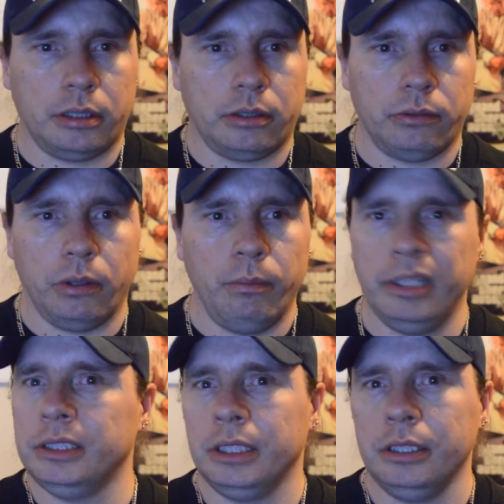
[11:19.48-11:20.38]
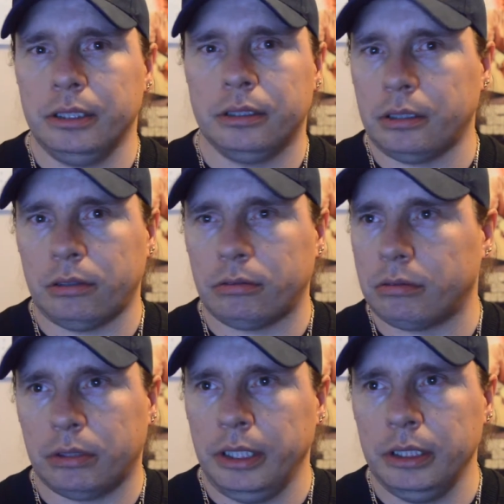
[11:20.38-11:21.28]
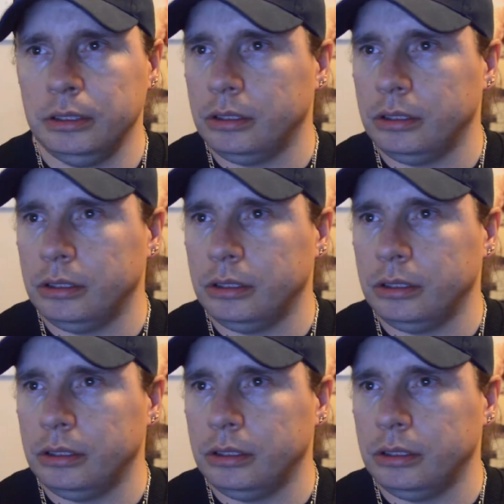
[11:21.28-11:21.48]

throat medicine things,